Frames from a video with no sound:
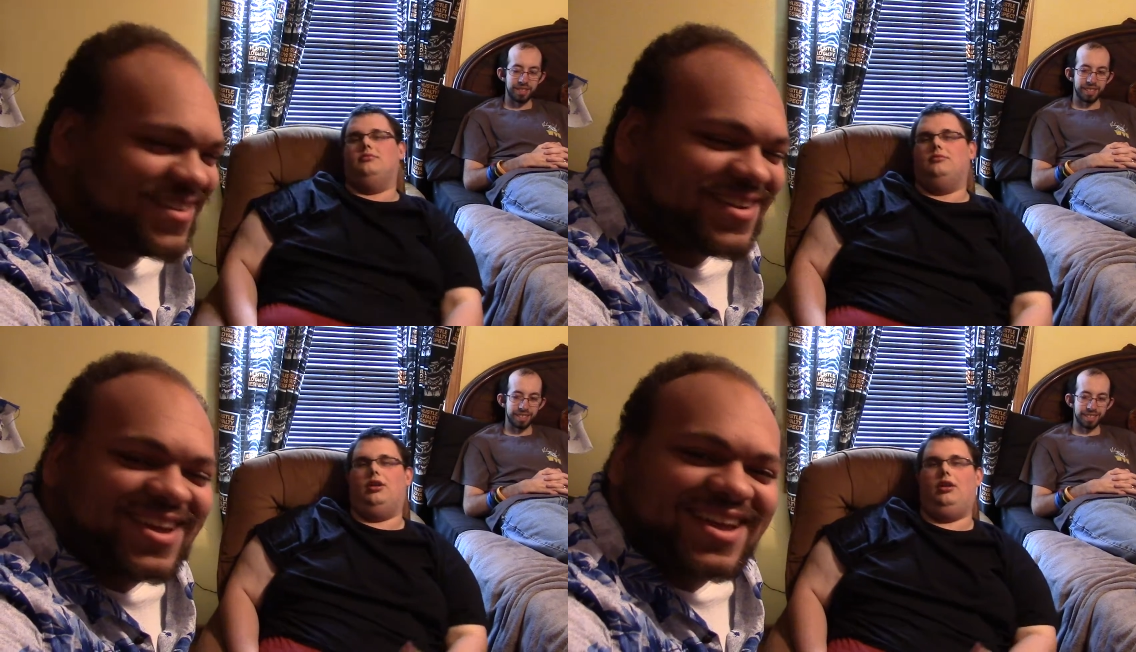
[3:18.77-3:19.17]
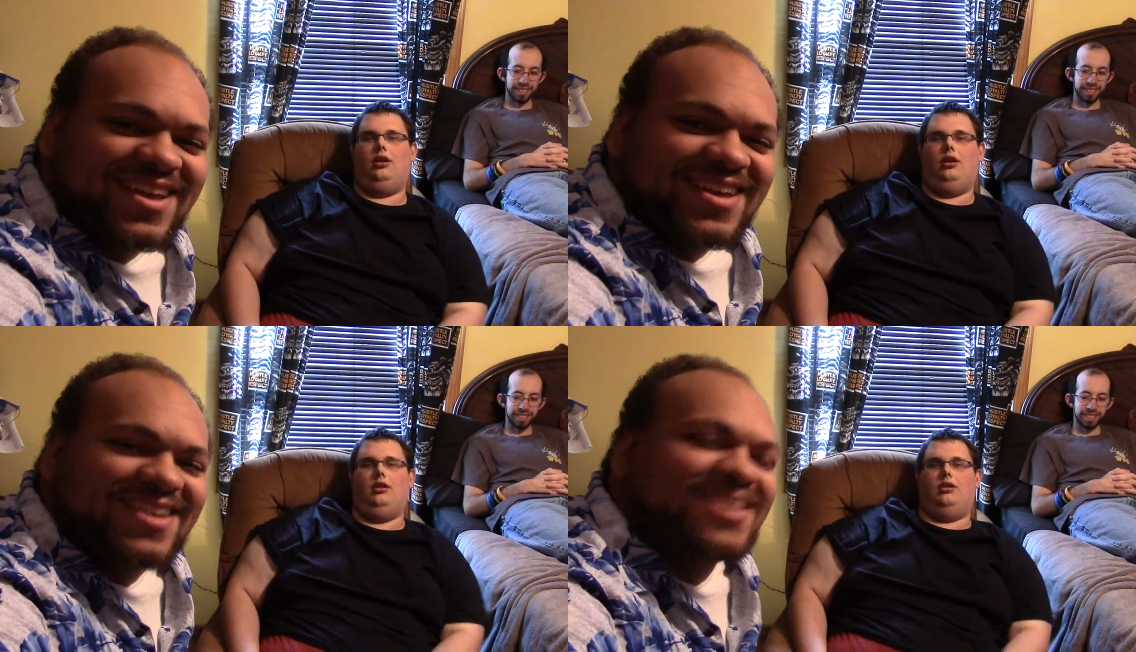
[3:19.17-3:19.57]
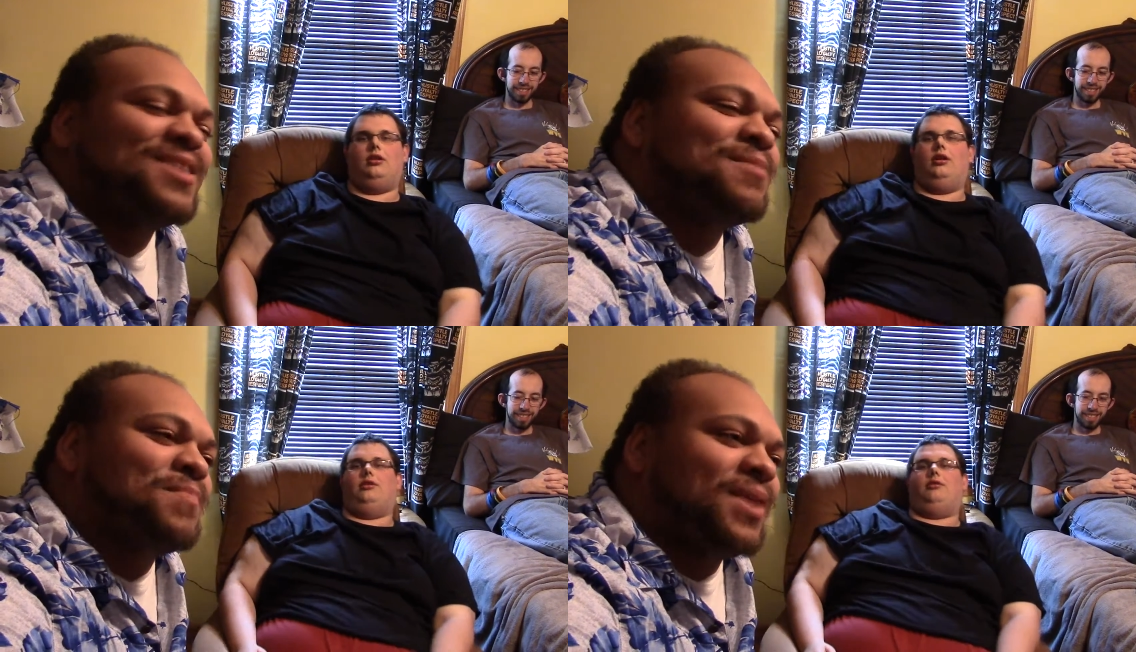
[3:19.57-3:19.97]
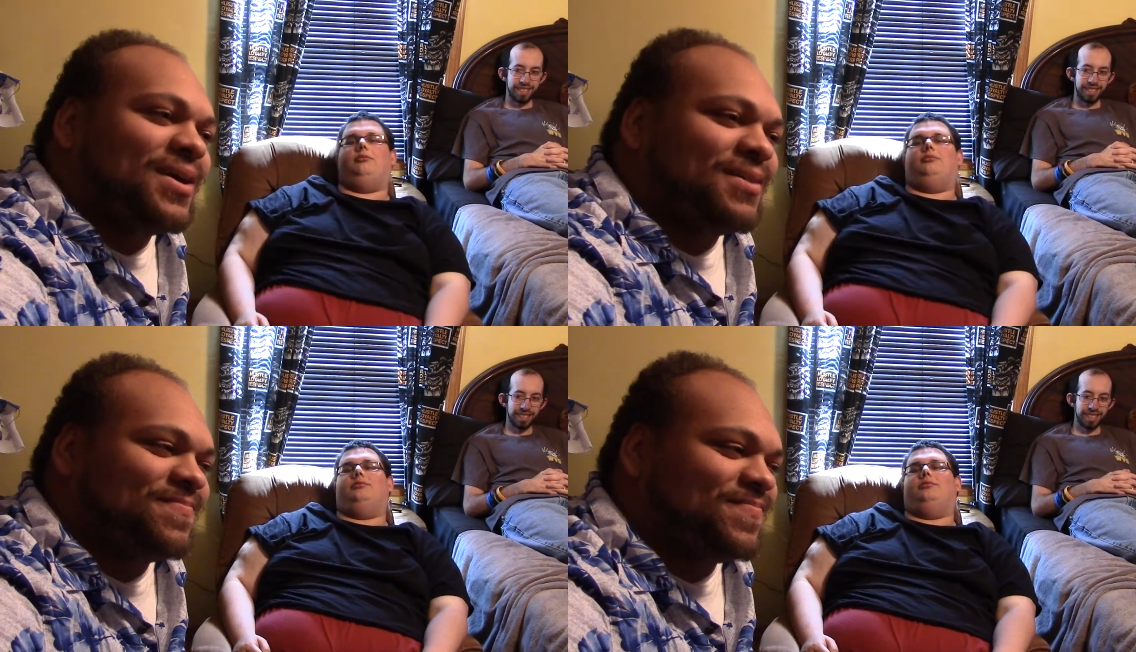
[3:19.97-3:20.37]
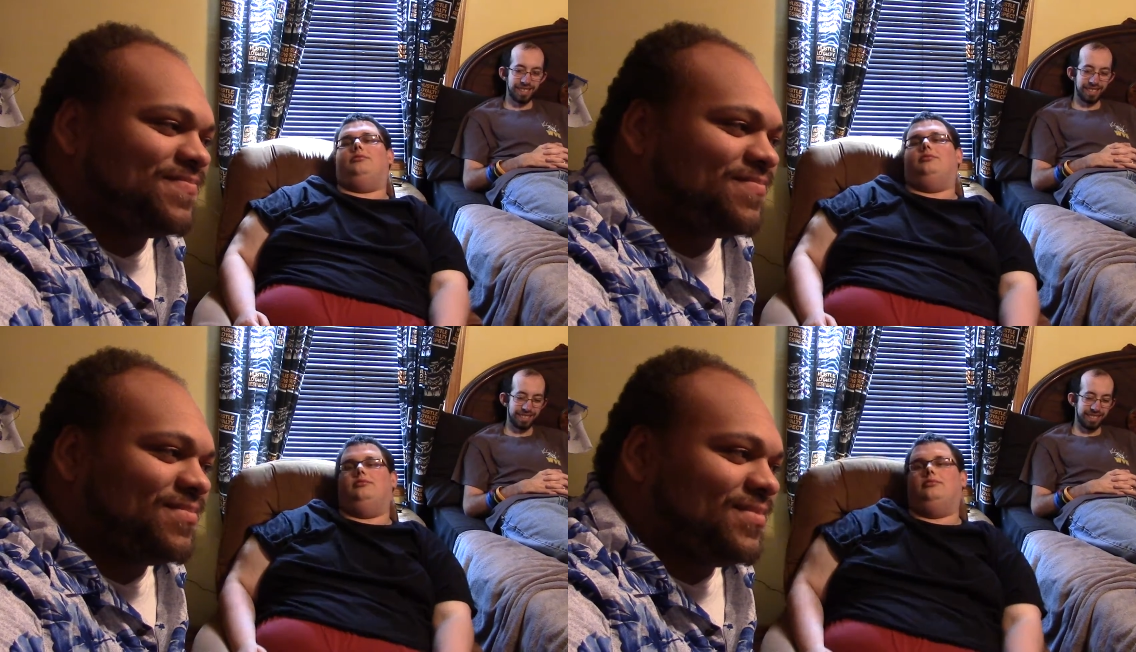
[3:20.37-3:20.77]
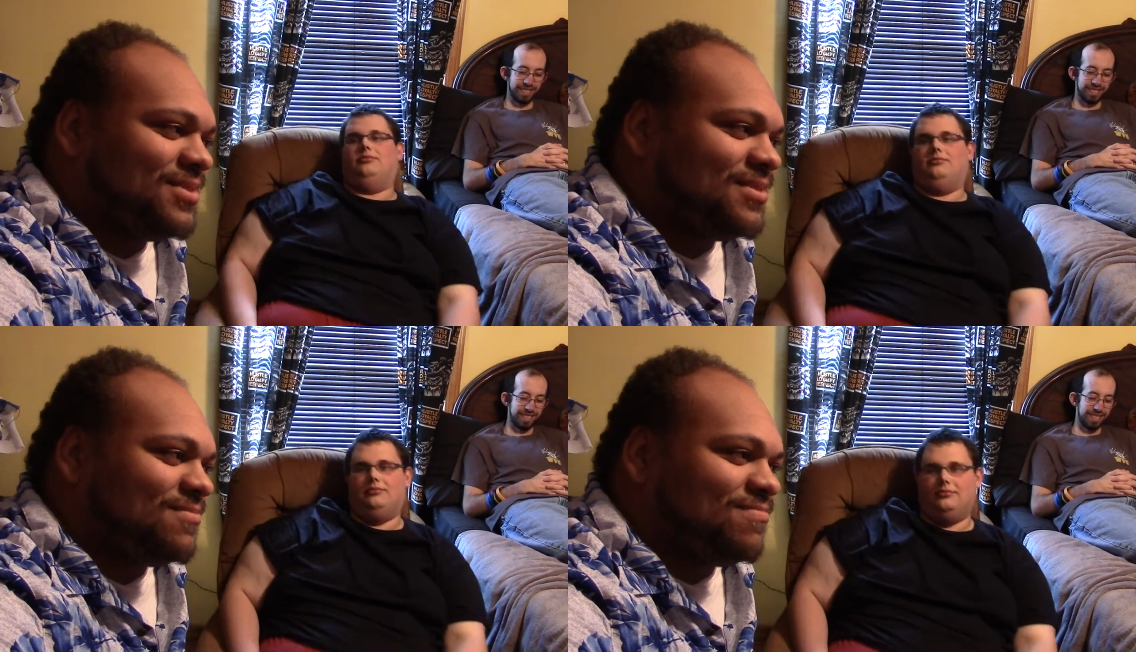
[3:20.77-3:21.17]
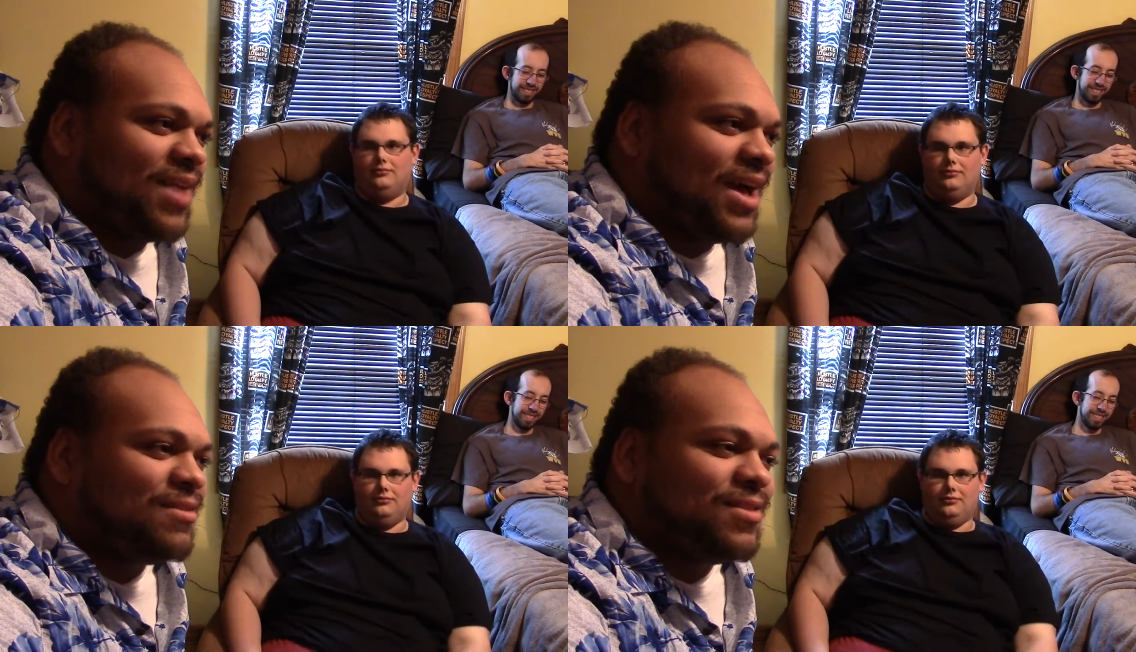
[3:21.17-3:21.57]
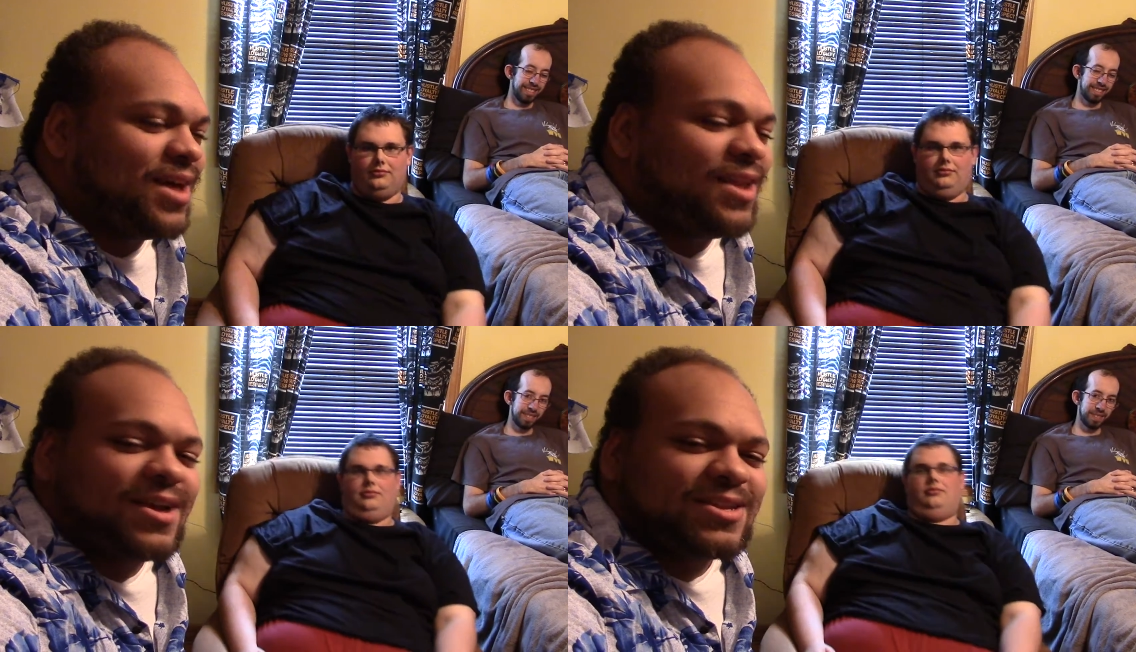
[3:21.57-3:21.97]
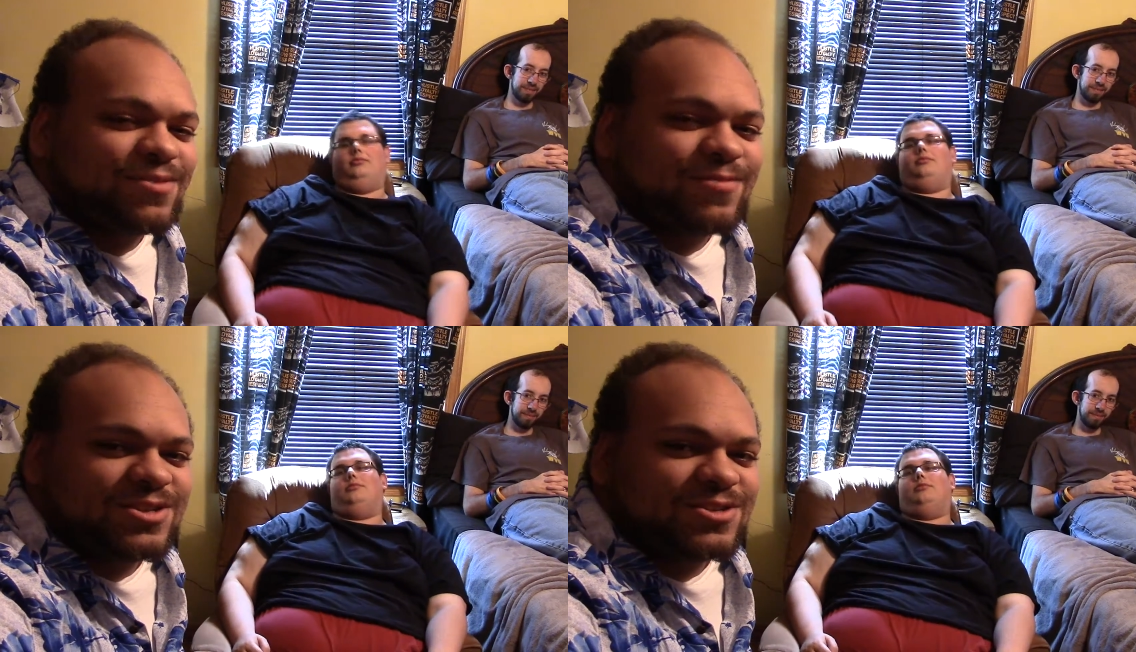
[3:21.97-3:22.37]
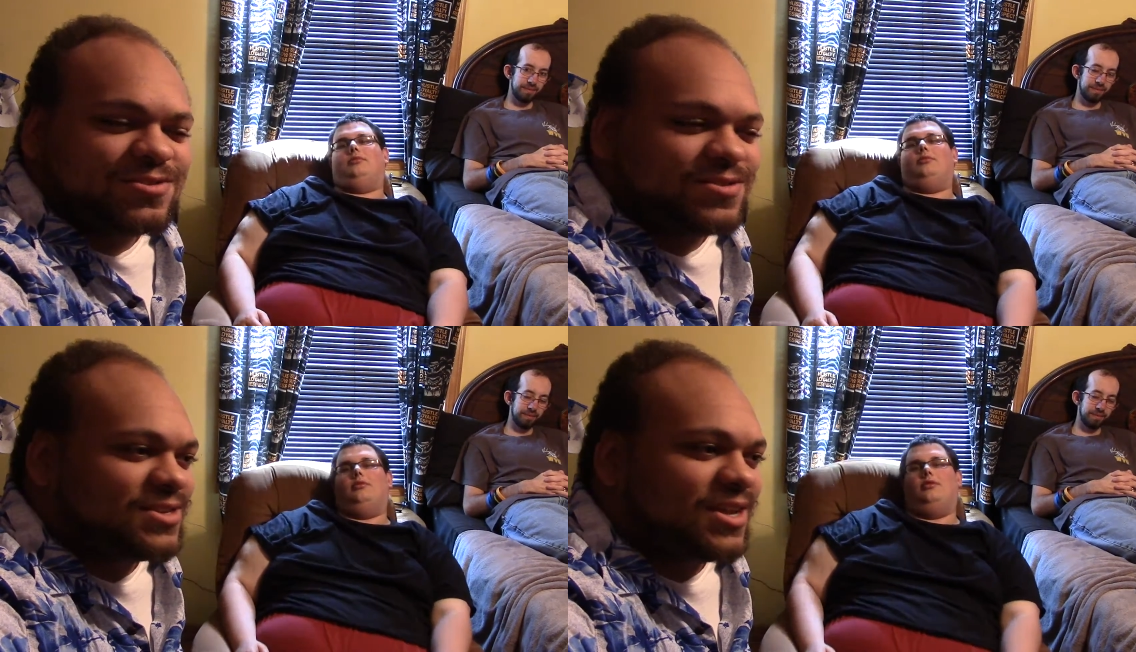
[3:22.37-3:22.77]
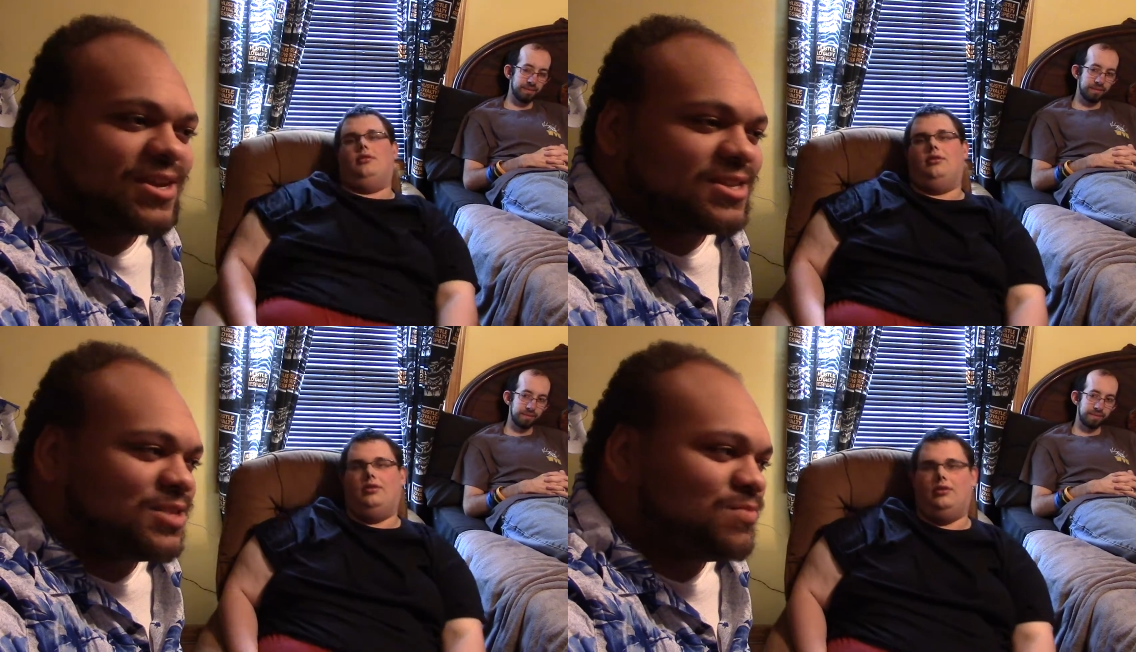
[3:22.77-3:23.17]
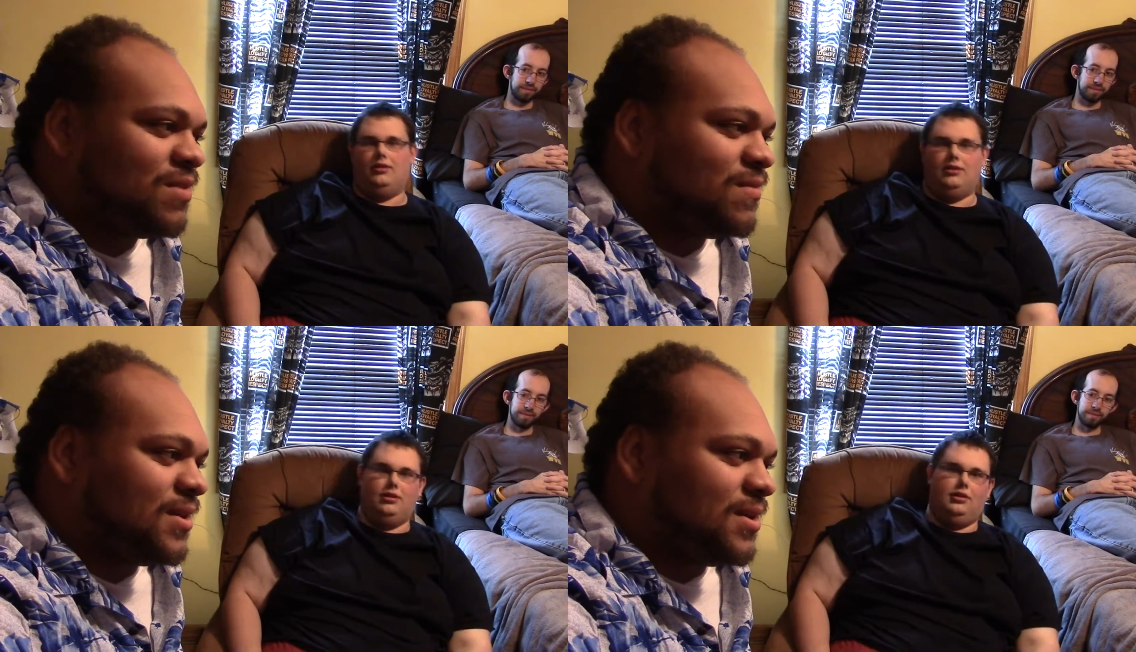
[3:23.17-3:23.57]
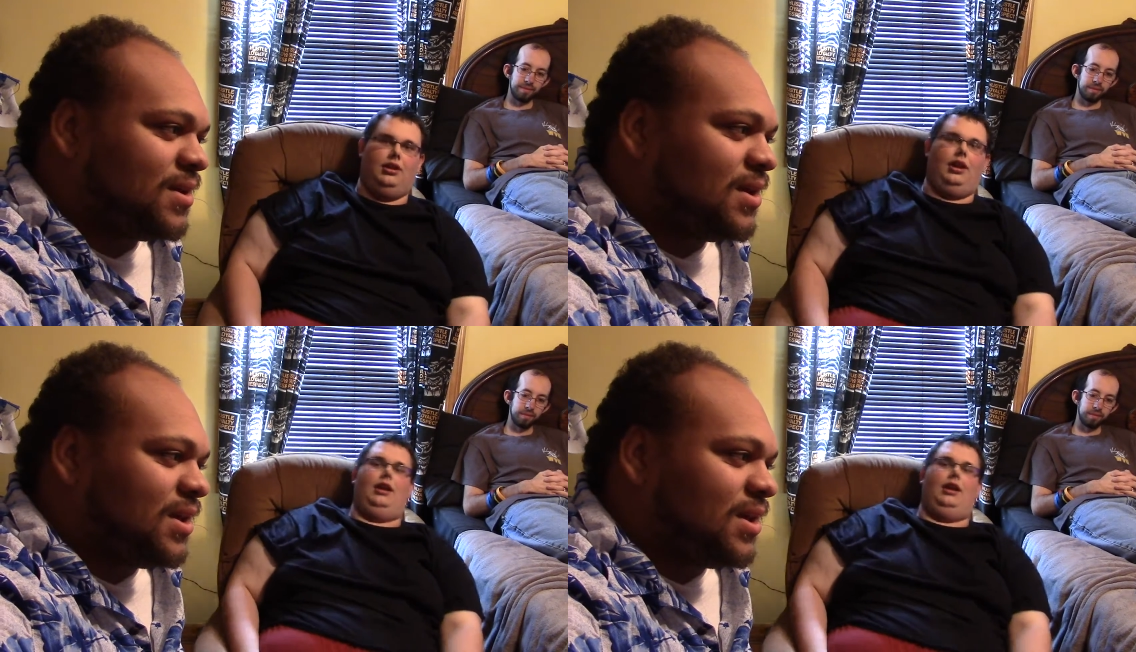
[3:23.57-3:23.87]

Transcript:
Speaker 1: Oh, but I, I like the originals. I like this movie. I